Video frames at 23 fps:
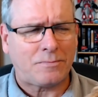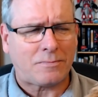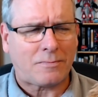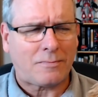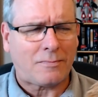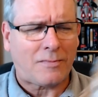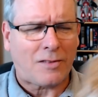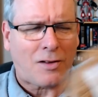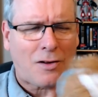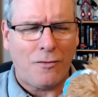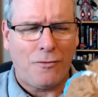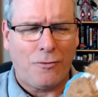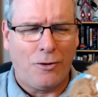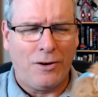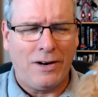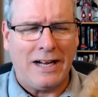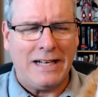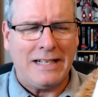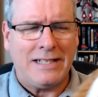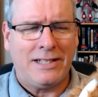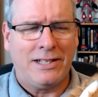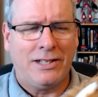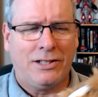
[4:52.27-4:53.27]
for a
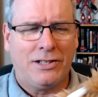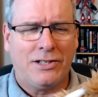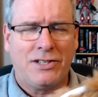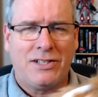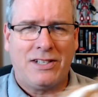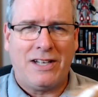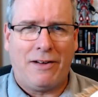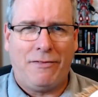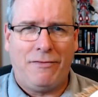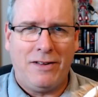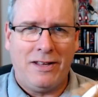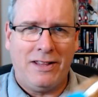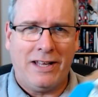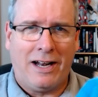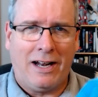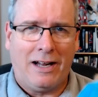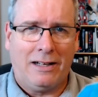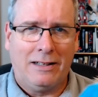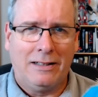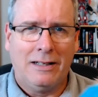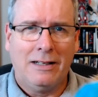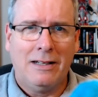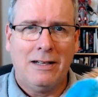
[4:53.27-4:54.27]
nice little stuffy that
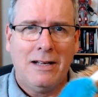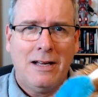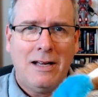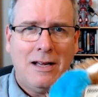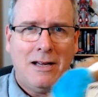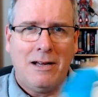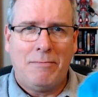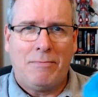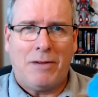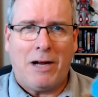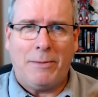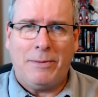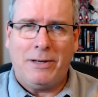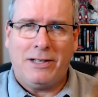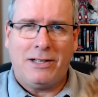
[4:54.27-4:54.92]
I'll probably